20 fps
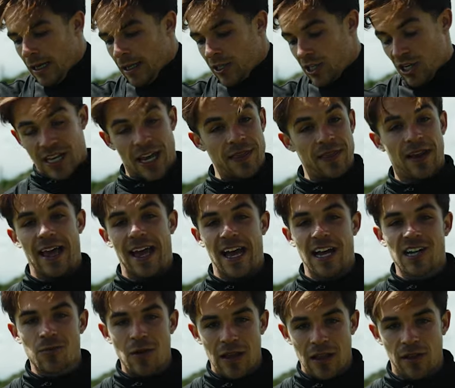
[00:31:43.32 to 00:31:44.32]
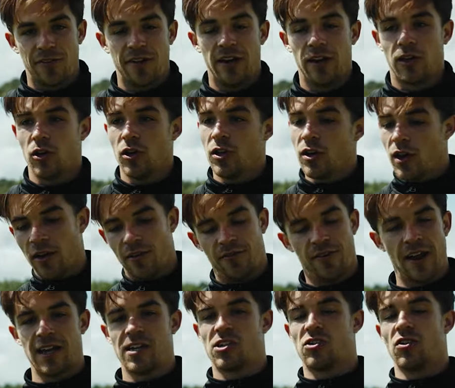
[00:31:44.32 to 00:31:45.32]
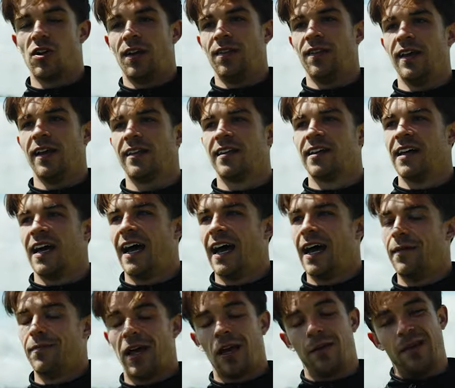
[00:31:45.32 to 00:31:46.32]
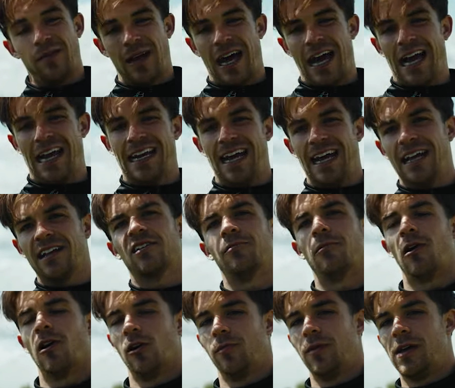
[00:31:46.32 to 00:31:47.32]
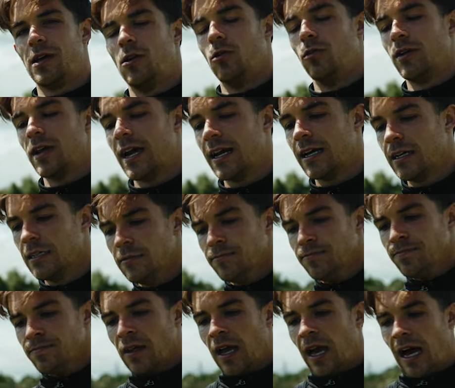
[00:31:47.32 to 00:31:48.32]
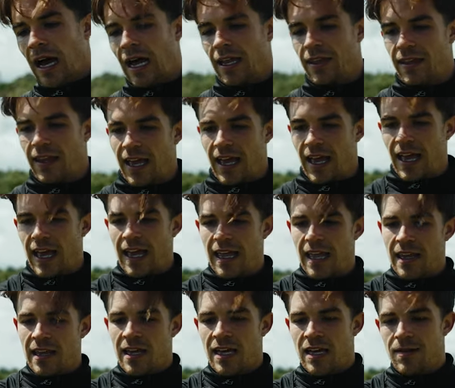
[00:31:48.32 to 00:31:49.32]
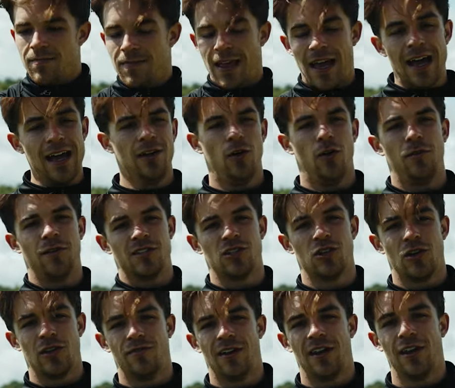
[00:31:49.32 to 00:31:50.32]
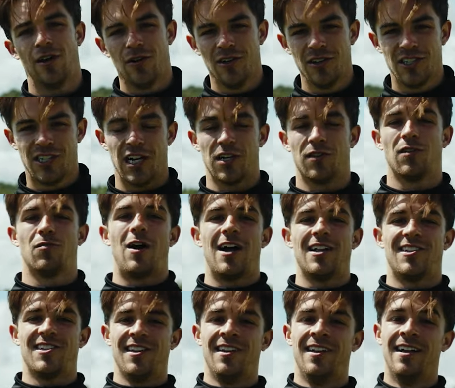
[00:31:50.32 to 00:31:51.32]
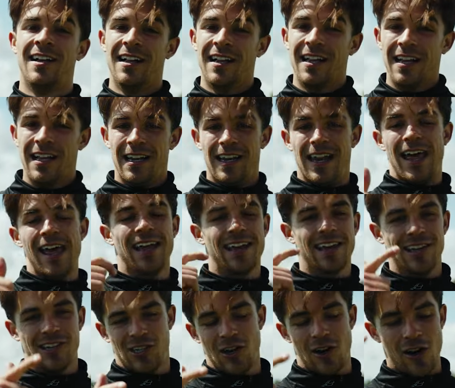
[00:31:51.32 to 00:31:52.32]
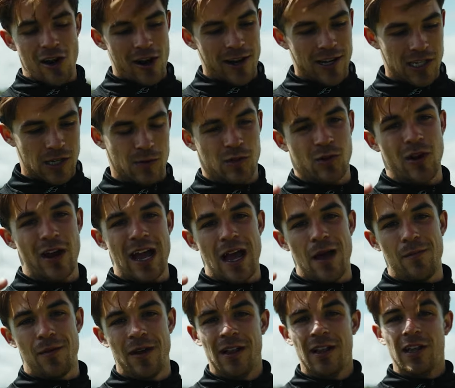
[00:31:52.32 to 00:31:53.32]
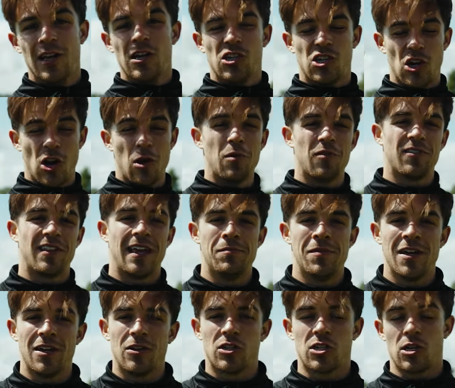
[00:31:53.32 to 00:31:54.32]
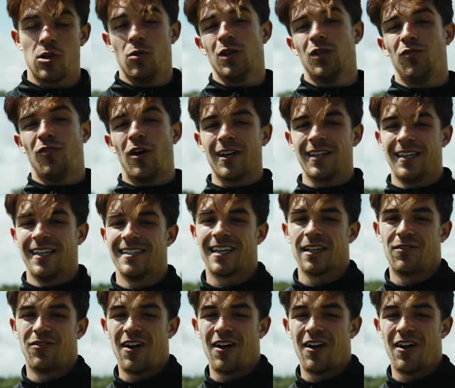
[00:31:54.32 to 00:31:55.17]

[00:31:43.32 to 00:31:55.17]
Just hit the legs while they're feeling good, fly straight into it, and that'll be my high day. Tomorrow will be a low day. And then, yeah, hope you enjoyed the video. Cheers for watching. Like, share, subscribe, share it with a teammate who's slow as fuck and needs to get